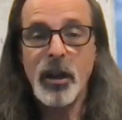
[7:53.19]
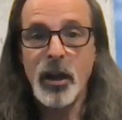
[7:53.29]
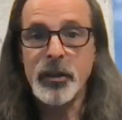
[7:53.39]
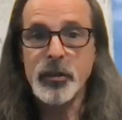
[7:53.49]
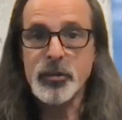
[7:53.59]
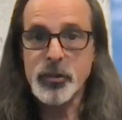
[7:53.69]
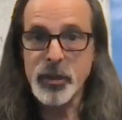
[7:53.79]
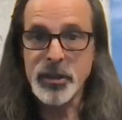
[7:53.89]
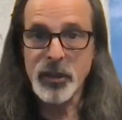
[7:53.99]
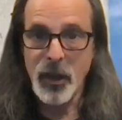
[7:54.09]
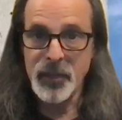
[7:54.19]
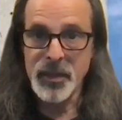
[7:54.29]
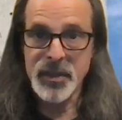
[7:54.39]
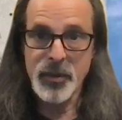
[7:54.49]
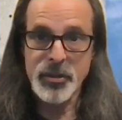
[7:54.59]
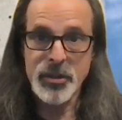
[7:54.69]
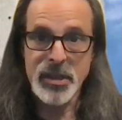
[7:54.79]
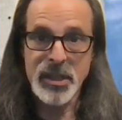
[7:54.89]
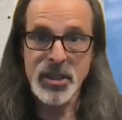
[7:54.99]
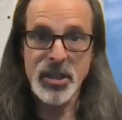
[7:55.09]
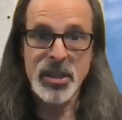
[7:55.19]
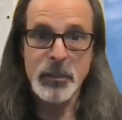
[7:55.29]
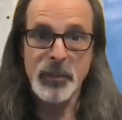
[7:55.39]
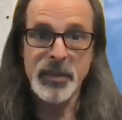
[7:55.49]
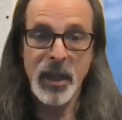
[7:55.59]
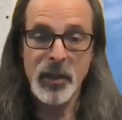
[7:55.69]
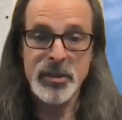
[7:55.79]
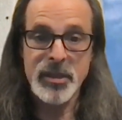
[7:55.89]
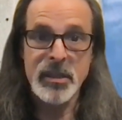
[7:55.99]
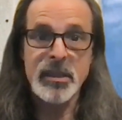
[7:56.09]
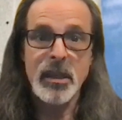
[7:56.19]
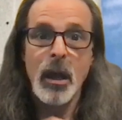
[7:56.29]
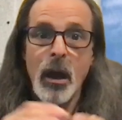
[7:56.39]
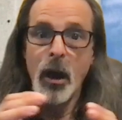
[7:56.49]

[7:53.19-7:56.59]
audio treats on this version, such as some of Townsend's